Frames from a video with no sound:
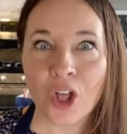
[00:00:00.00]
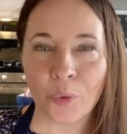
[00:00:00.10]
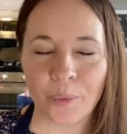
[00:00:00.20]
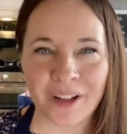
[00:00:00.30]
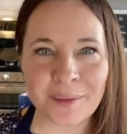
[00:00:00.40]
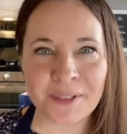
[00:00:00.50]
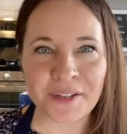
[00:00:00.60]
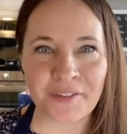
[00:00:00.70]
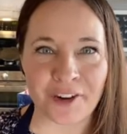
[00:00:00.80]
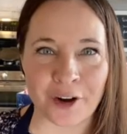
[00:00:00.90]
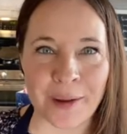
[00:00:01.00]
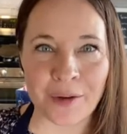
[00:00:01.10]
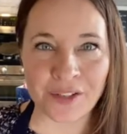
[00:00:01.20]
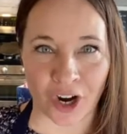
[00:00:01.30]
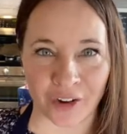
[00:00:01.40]
Welcome to
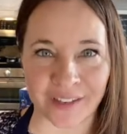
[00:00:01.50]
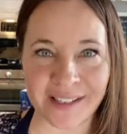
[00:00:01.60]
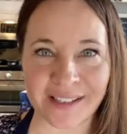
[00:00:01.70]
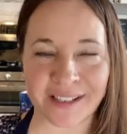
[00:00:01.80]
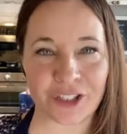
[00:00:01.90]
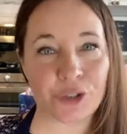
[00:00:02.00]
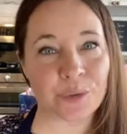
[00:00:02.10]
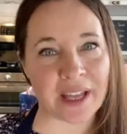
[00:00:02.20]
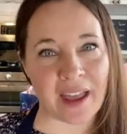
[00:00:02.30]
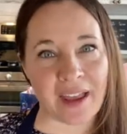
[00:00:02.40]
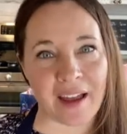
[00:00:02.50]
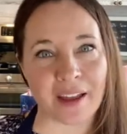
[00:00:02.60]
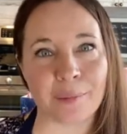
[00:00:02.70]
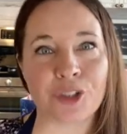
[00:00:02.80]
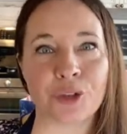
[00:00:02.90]
Farmhouse Harvest. Today I
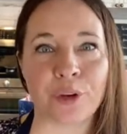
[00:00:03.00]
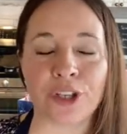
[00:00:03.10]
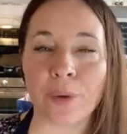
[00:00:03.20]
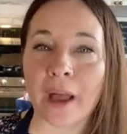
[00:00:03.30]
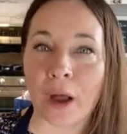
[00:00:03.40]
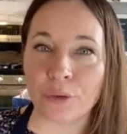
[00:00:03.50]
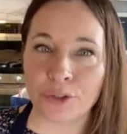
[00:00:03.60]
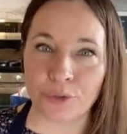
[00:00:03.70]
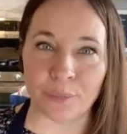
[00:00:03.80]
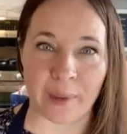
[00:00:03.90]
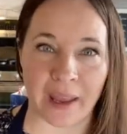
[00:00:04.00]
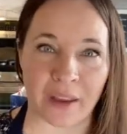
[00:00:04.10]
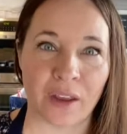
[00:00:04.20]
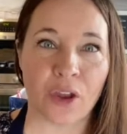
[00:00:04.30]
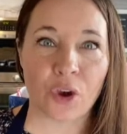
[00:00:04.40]
am showing you how to
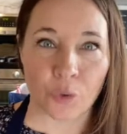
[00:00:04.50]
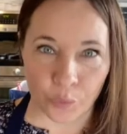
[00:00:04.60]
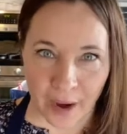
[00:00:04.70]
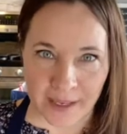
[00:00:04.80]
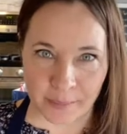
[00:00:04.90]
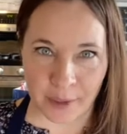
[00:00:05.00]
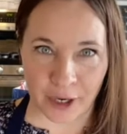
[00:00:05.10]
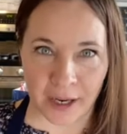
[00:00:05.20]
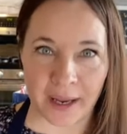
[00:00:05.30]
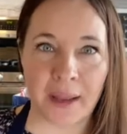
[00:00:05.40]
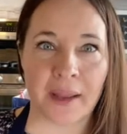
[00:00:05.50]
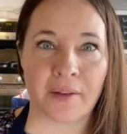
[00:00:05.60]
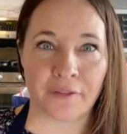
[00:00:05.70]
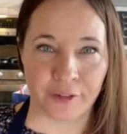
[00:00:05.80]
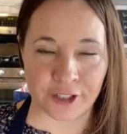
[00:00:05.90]
make raspberry
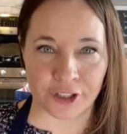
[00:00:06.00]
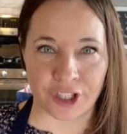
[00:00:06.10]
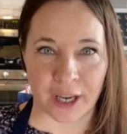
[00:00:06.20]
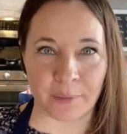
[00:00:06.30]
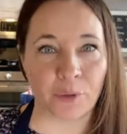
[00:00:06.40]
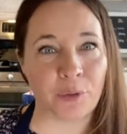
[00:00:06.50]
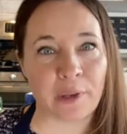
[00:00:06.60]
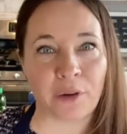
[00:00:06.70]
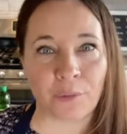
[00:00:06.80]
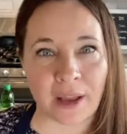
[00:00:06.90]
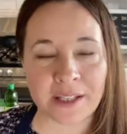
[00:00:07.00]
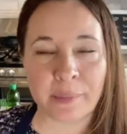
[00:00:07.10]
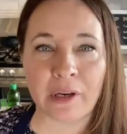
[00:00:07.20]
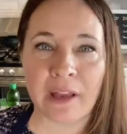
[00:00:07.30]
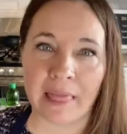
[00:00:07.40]
freezer jam. It will be a
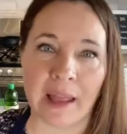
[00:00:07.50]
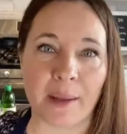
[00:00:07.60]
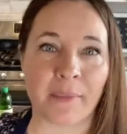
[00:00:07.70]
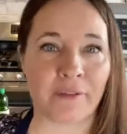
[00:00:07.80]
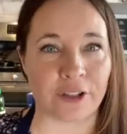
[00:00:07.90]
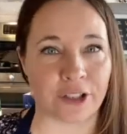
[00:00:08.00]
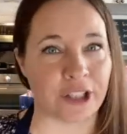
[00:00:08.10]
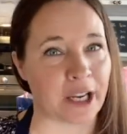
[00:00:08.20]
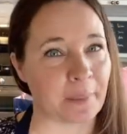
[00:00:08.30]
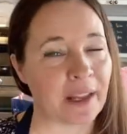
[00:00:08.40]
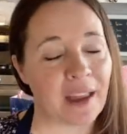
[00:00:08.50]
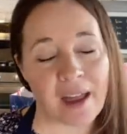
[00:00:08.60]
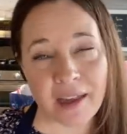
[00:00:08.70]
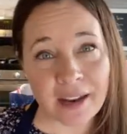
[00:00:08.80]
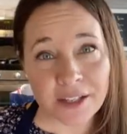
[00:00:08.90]
raspberry lime freezer jam.
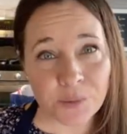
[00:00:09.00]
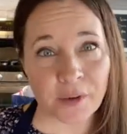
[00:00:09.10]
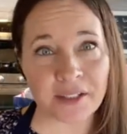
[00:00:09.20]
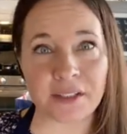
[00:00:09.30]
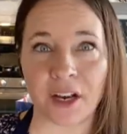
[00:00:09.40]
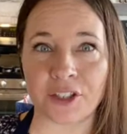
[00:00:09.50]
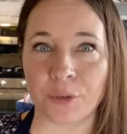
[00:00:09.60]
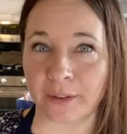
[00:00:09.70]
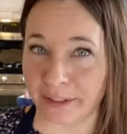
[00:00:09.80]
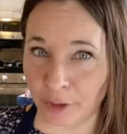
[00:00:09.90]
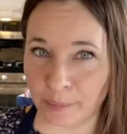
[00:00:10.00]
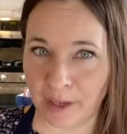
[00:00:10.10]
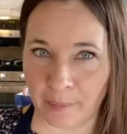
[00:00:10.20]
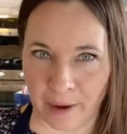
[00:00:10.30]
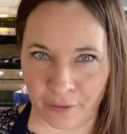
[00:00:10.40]
And I just wanted to talk to you a little bit
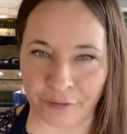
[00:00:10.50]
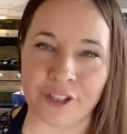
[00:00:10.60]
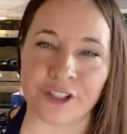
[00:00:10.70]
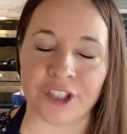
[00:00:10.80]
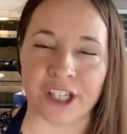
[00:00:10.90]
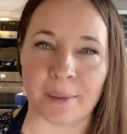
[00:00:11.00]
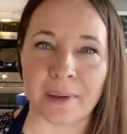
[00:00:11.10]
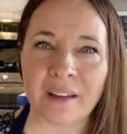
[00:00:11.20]
about freezer jam.